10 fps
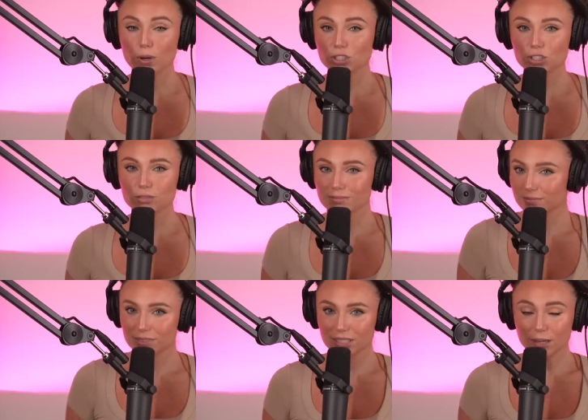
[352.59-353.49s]
which
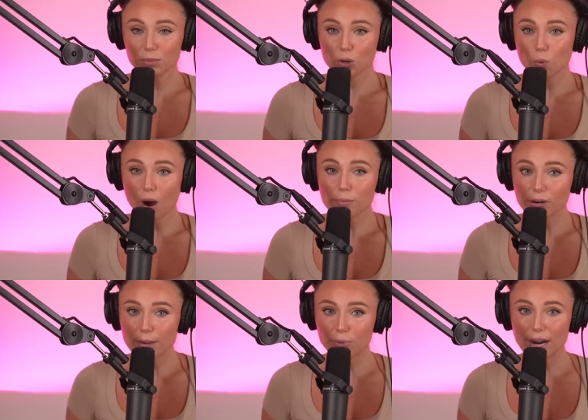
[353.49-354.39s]
seemed to
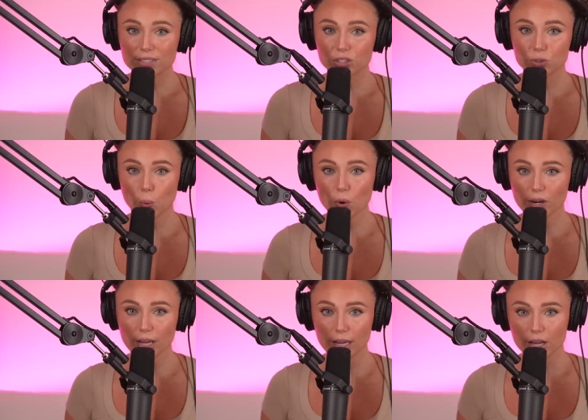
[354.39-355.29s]
corroborate Brad's
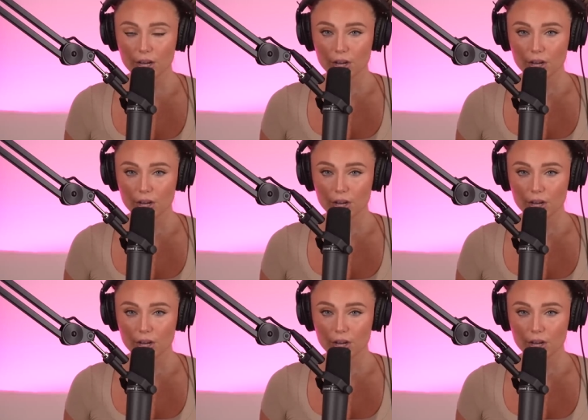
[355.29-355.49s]
story,